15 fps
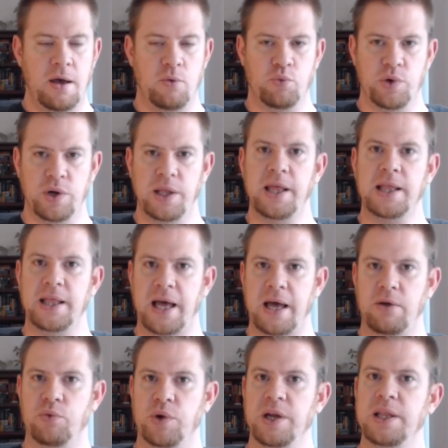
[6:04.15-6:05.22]

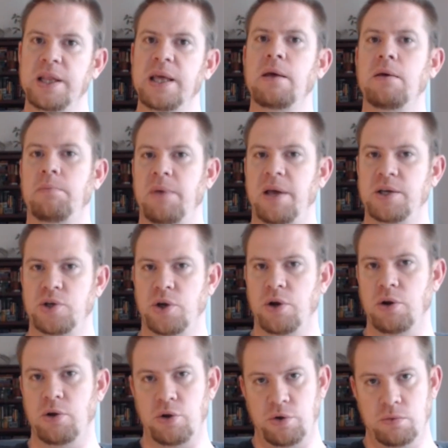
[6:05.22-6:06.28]
Really make sure
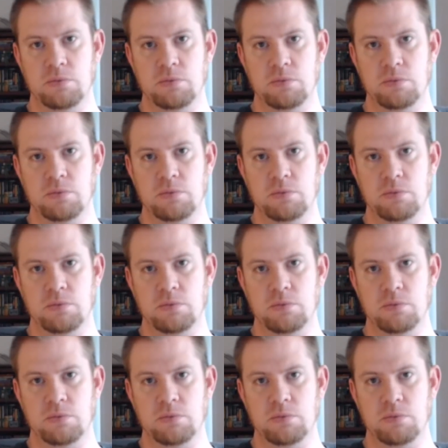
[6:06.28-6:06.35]
to